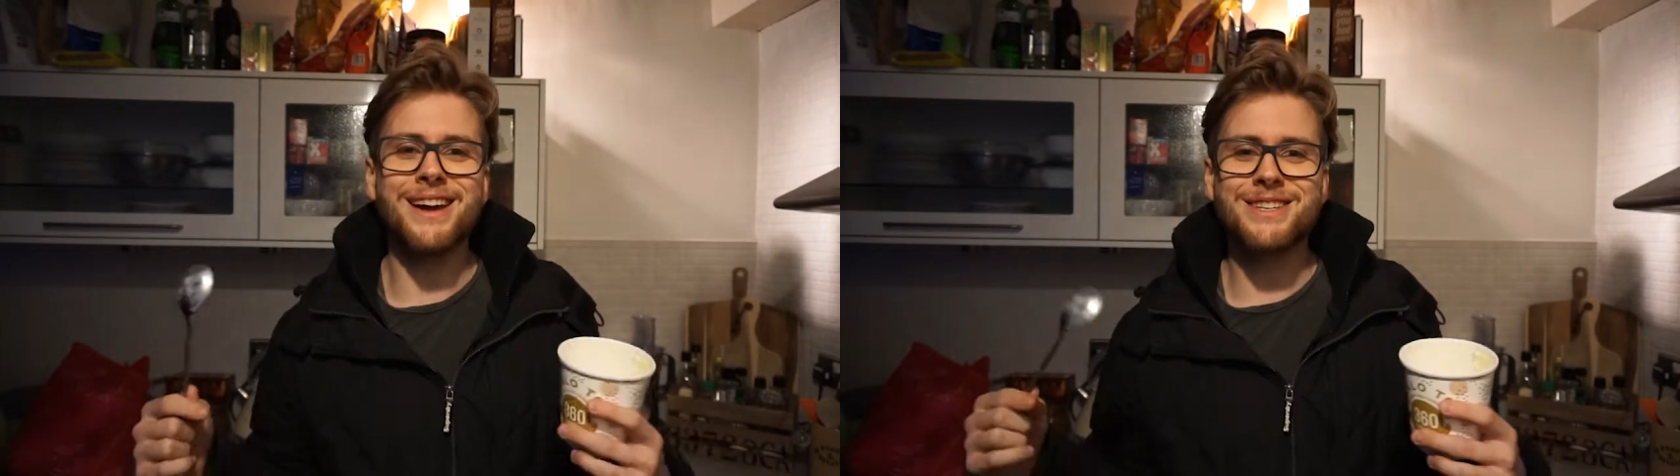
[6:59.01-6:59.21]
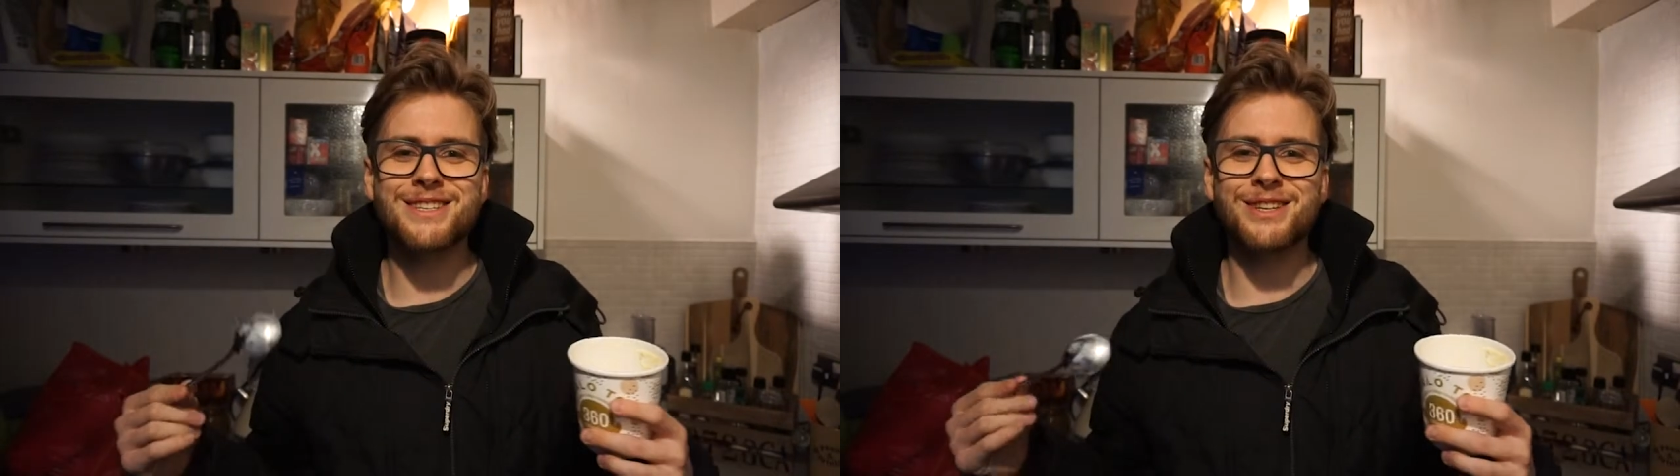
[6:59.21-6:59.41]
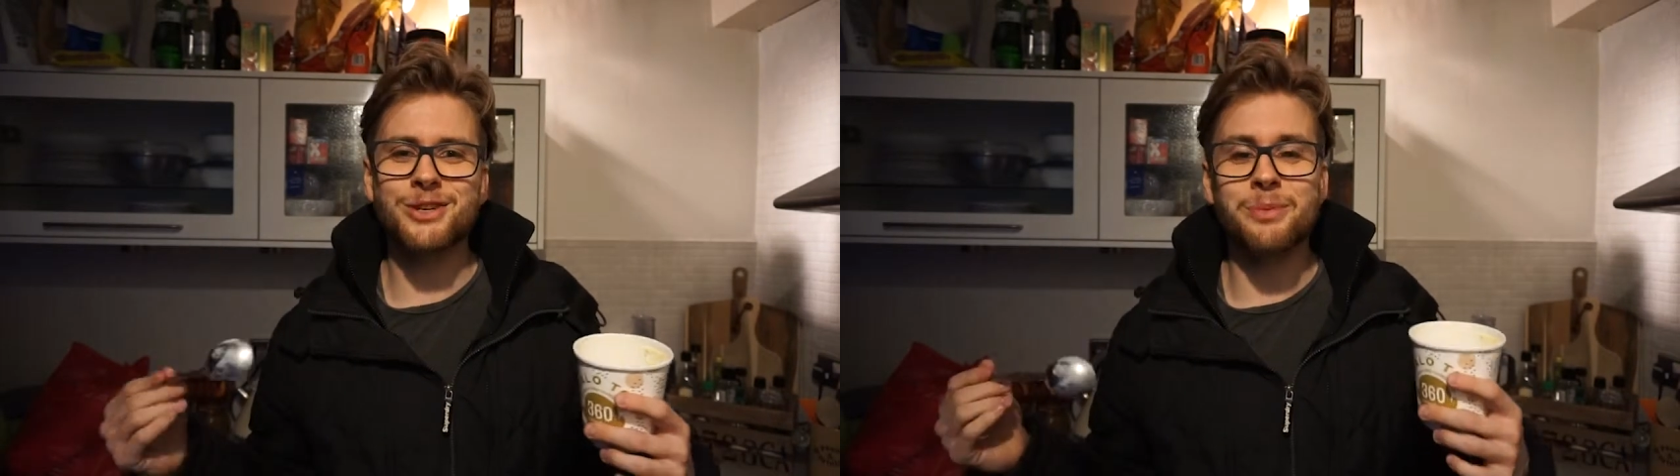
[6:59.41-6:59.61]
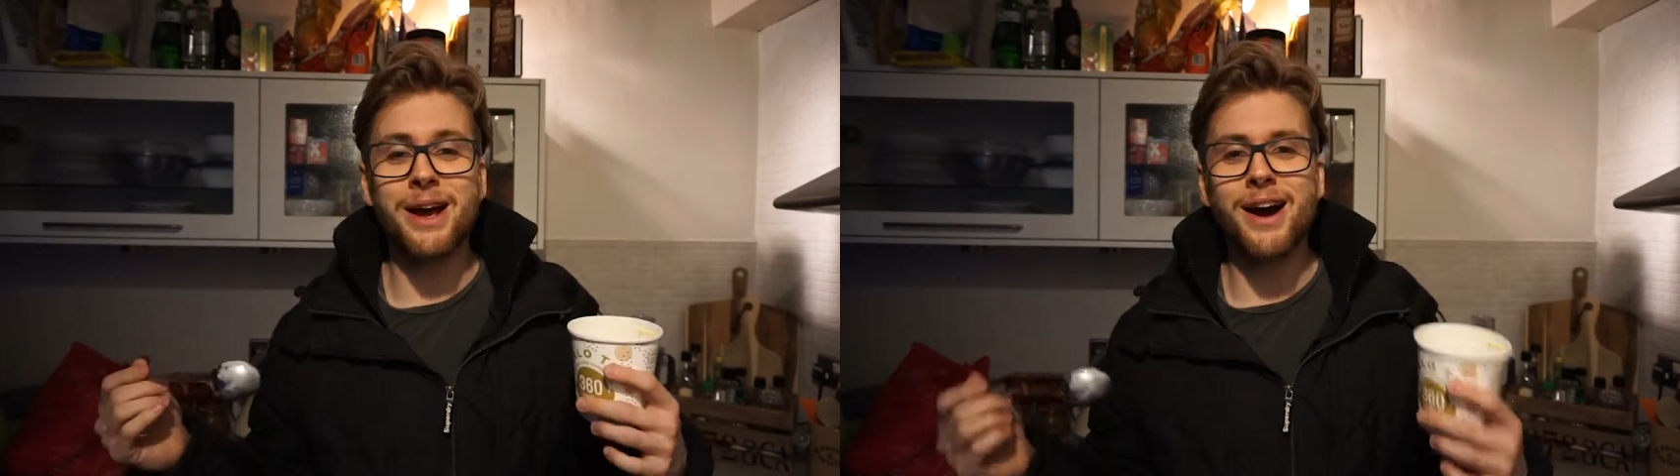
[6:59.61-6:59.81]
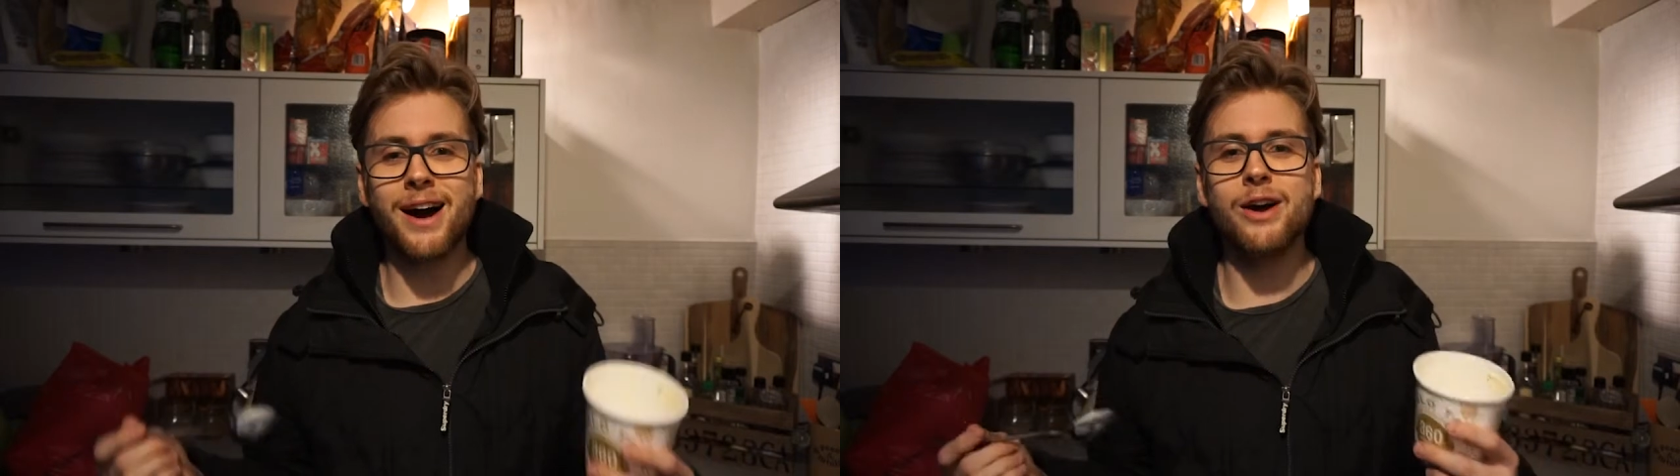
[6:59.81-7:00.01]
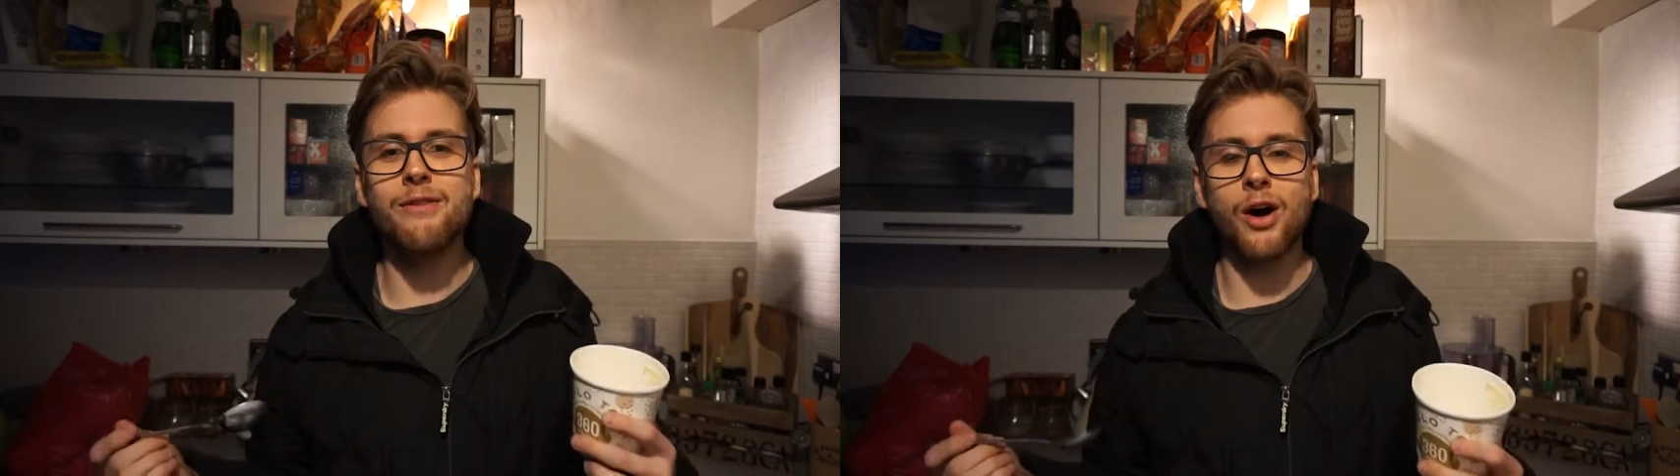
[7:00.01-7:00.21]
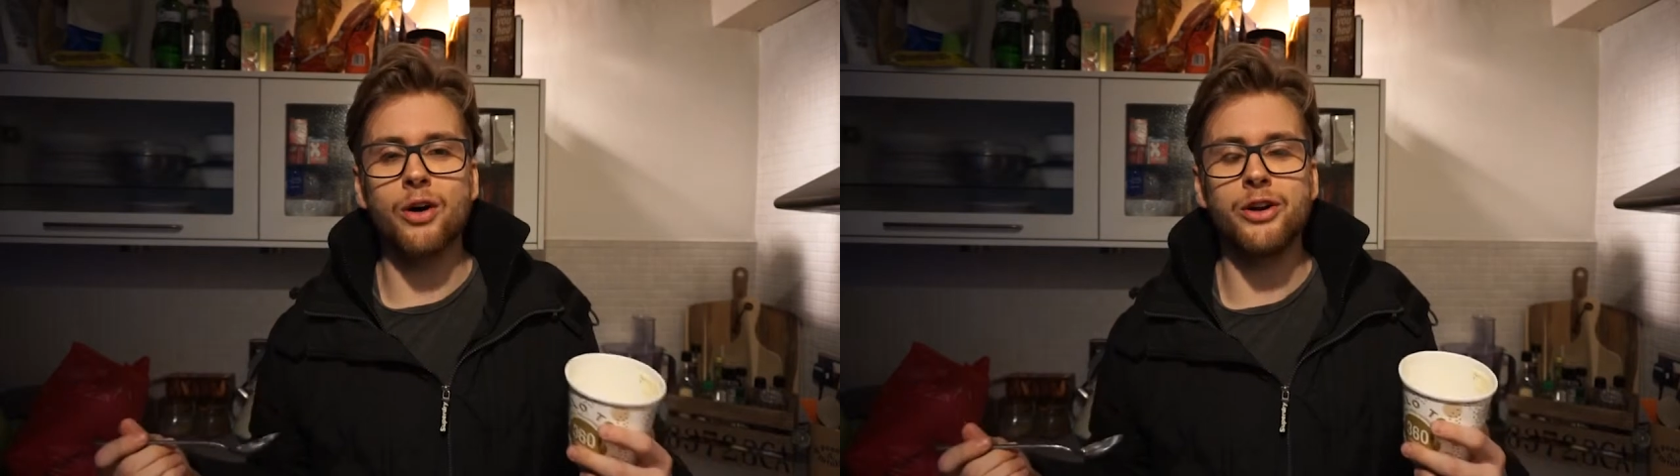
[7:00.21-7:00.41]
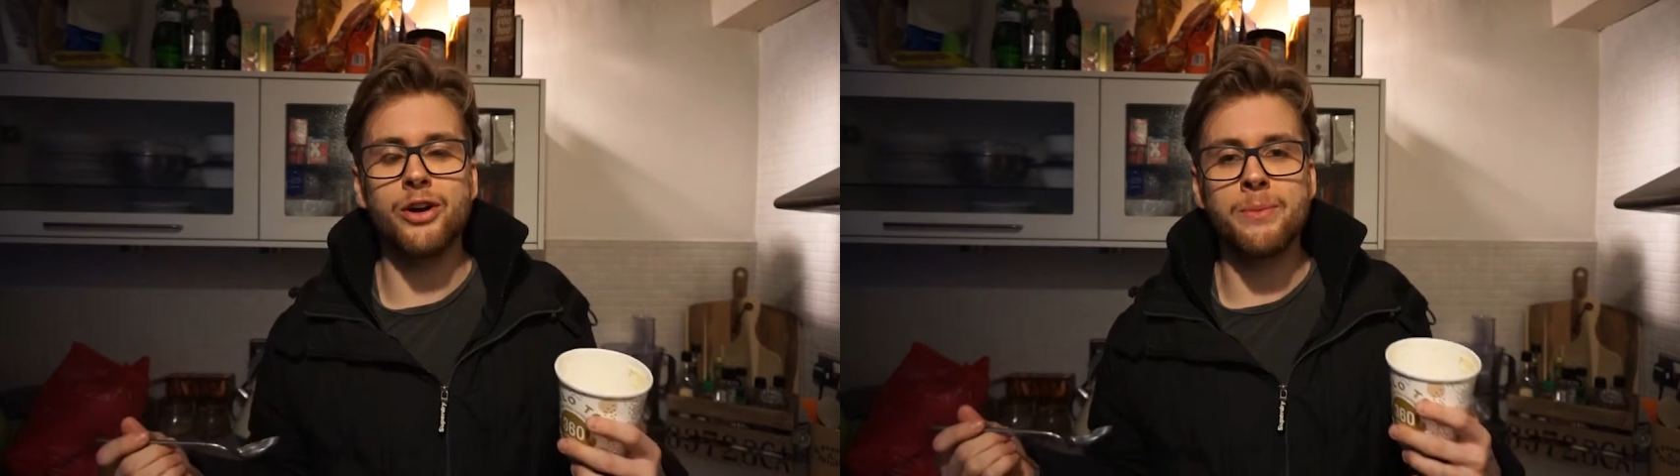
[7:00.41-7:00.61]
it should be a higher
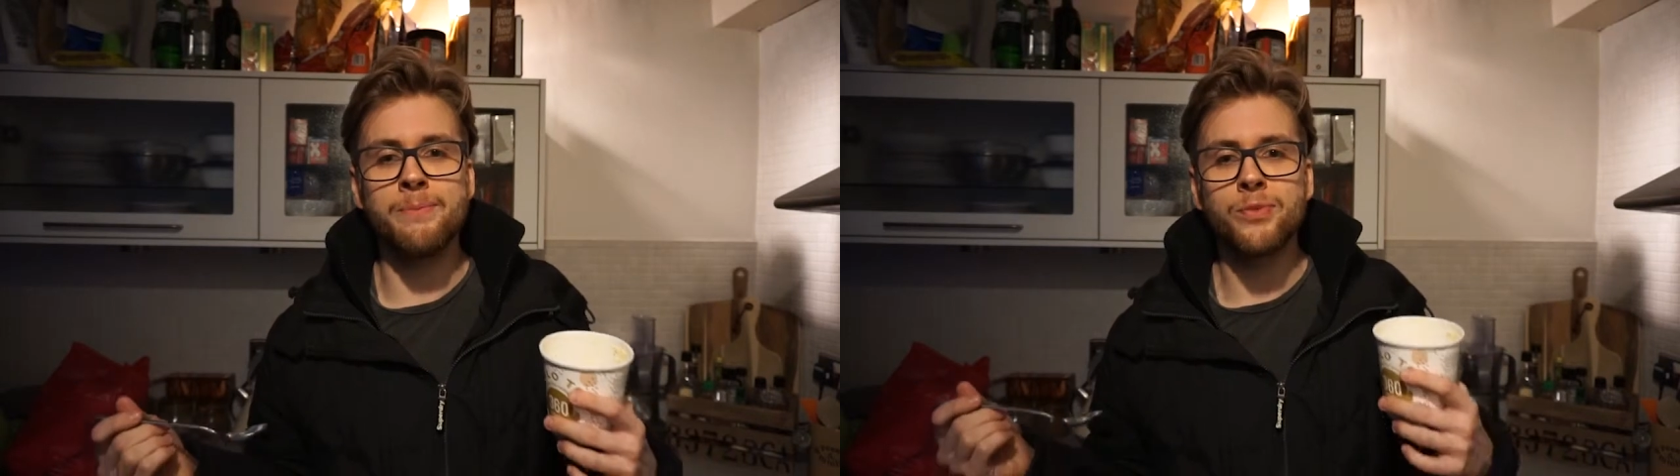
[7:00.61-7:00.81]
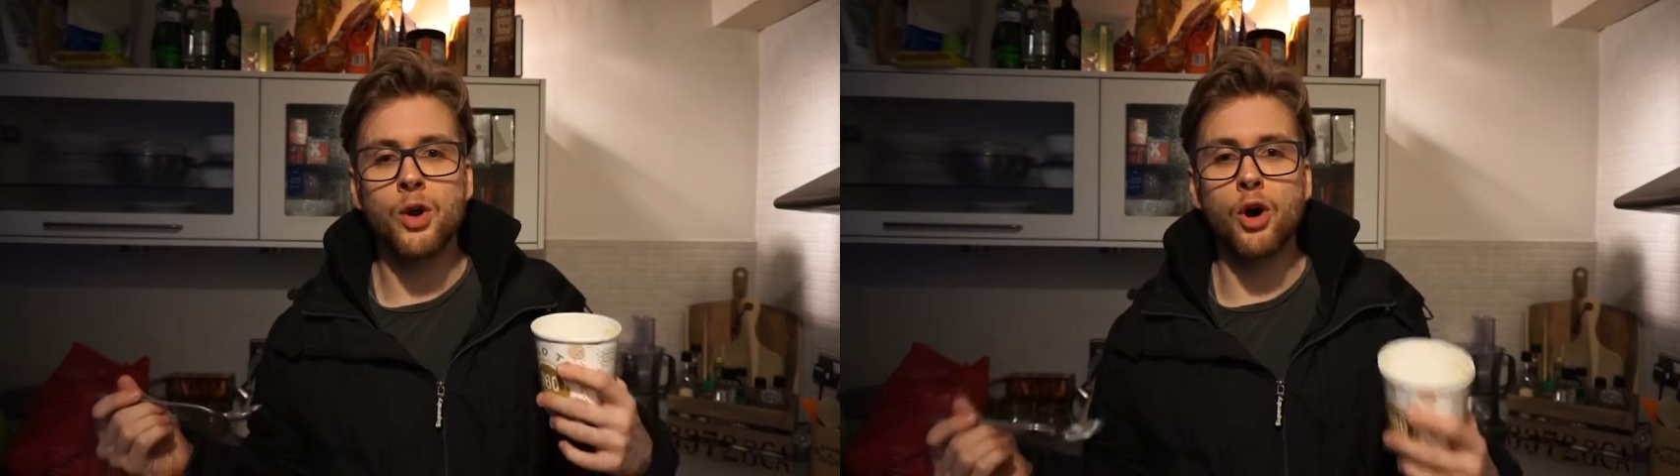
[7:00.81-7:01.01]
volume